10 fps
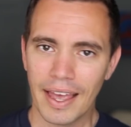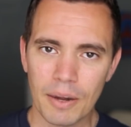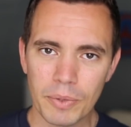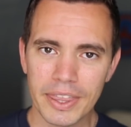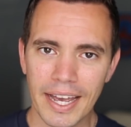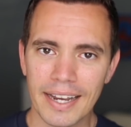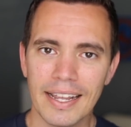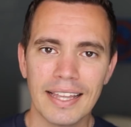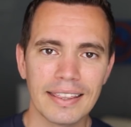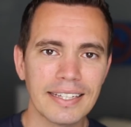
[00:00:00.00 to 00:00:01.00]
And with
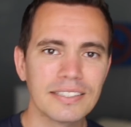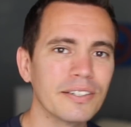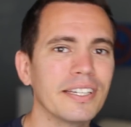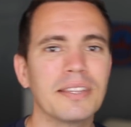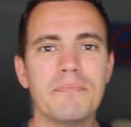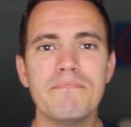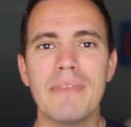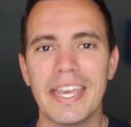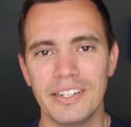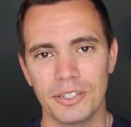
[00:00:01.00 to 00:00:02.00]
that, let's look at the
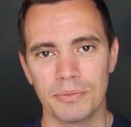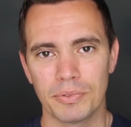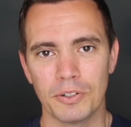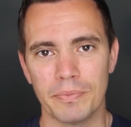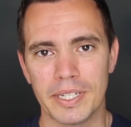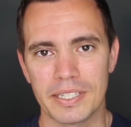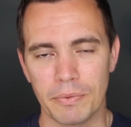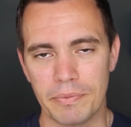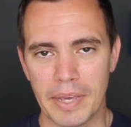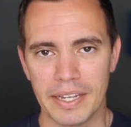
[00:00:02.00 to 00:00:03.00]
major improvements that
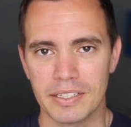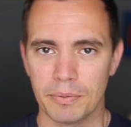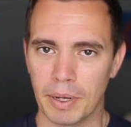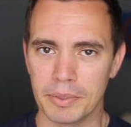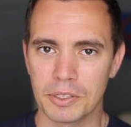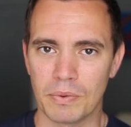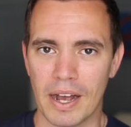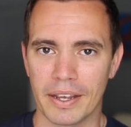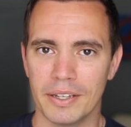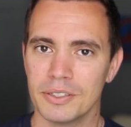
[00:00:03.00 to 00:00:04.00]
we've made to Publisher
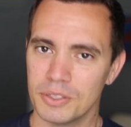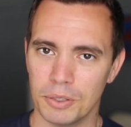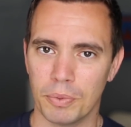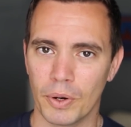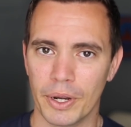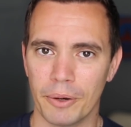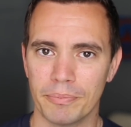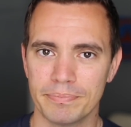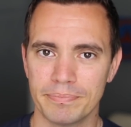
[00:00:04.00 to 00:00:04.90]
Rocket 2.0.